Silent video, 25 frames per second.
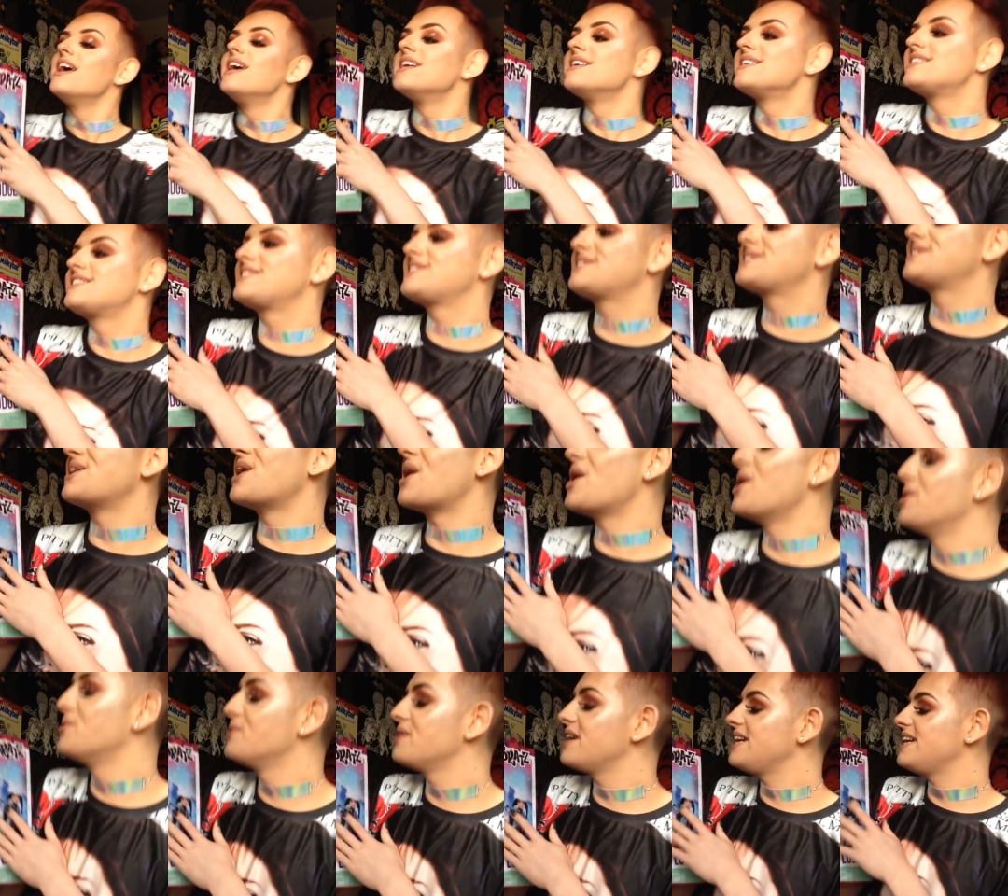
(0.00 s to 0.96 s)

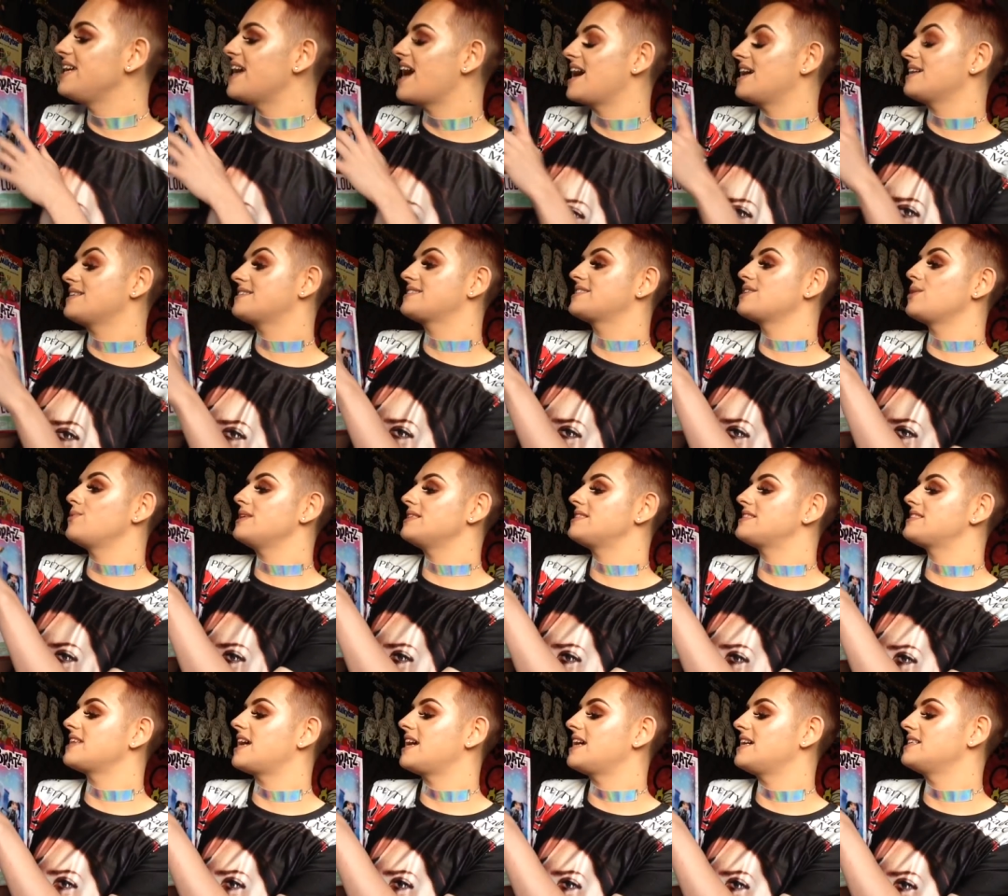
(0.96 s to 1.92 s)
So yes, yeah, so it
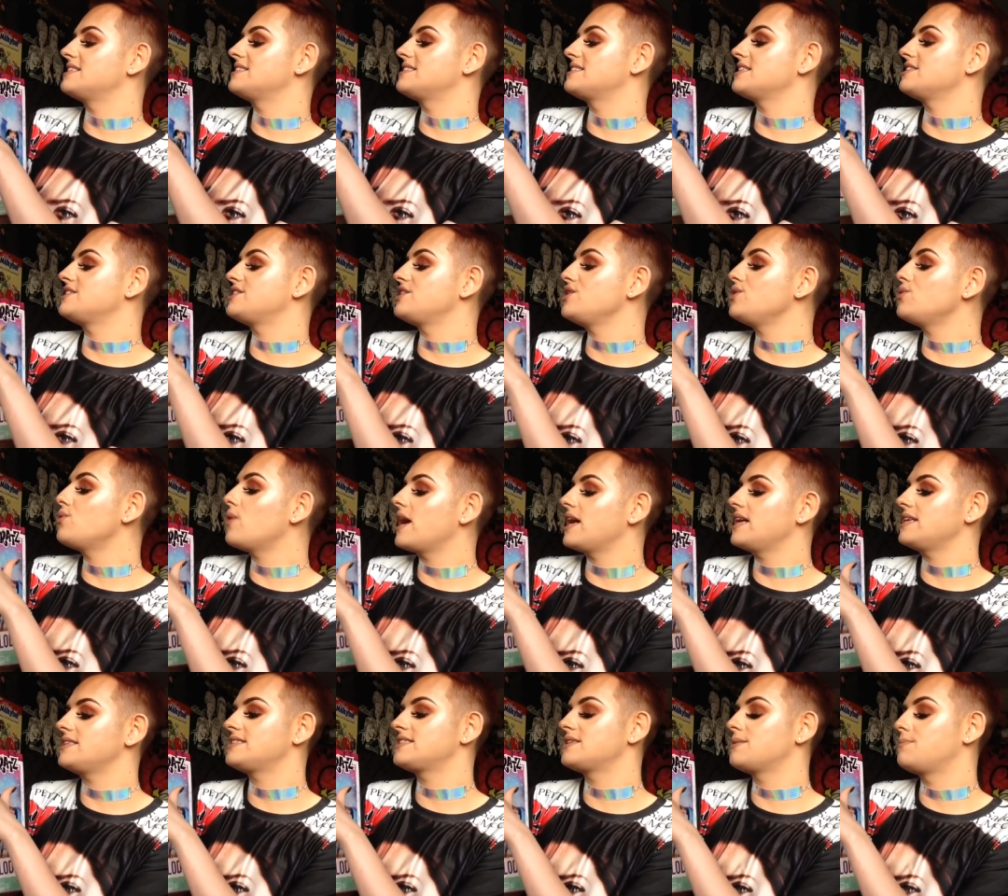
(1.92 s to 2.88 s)
says two
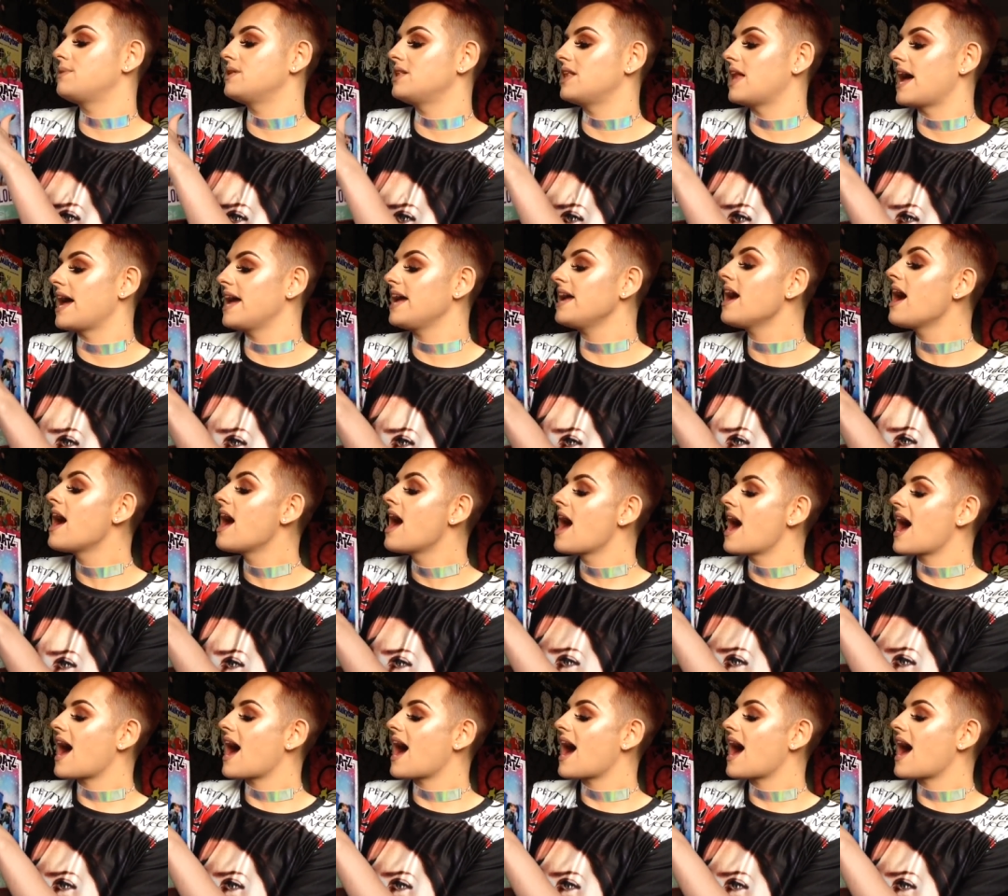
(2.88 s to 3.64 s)
ways to play,